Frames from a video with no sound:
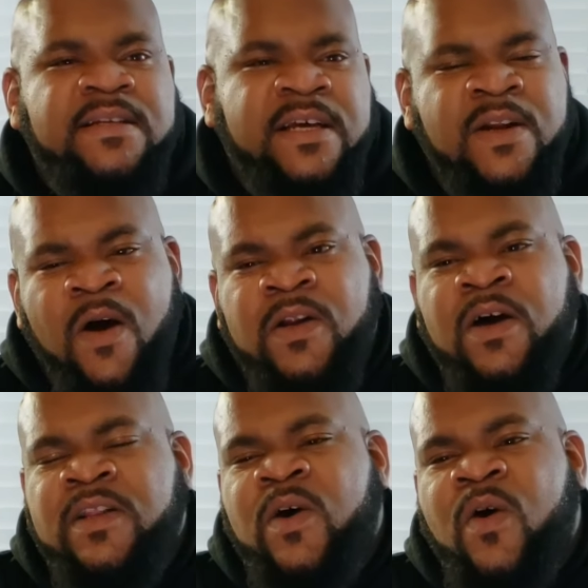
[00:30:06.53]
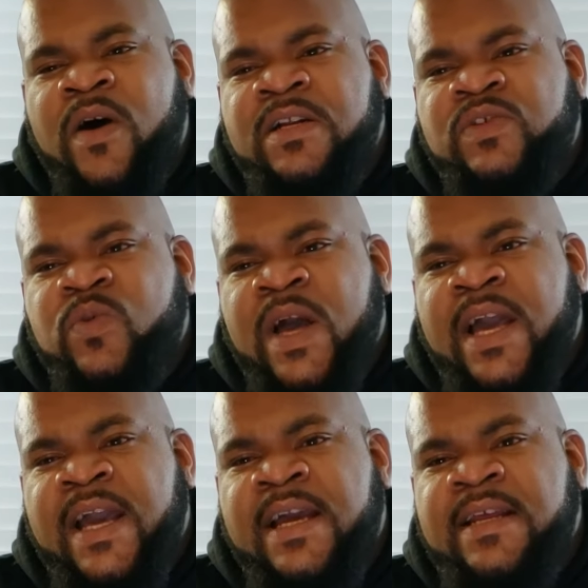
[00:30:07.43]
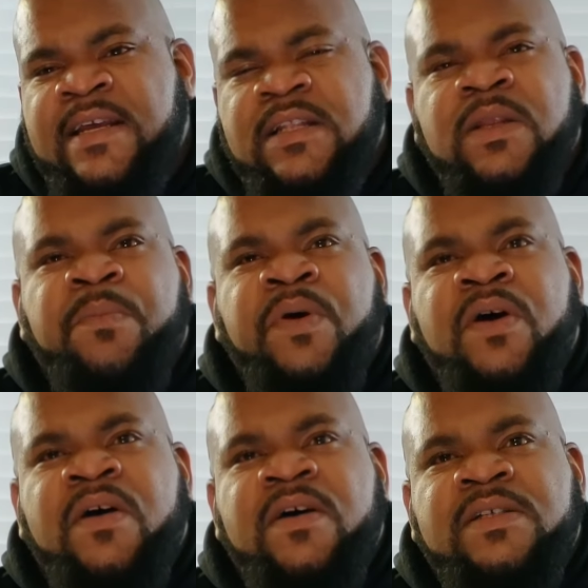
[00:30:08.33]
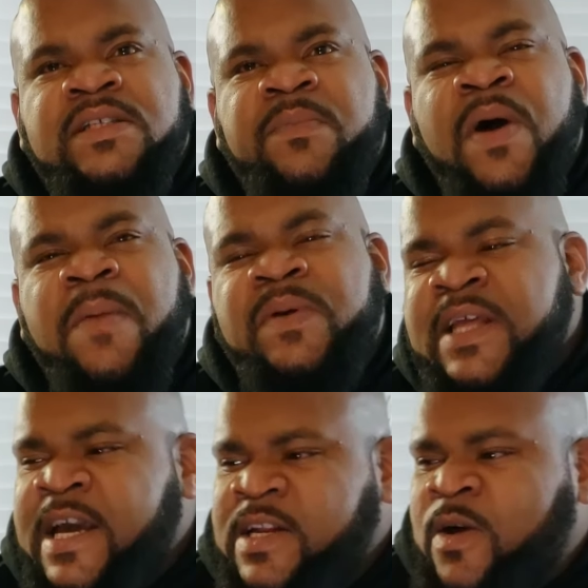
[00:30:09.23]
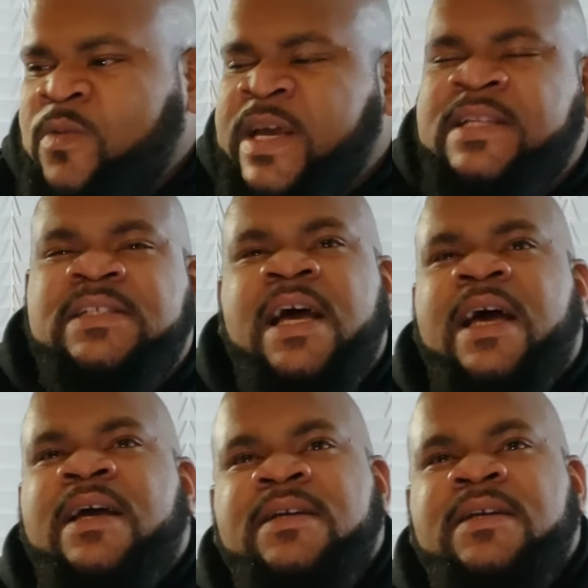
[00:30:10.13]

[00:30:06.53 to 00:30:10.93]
and all the other artists who had the buzz and the popularity on that side.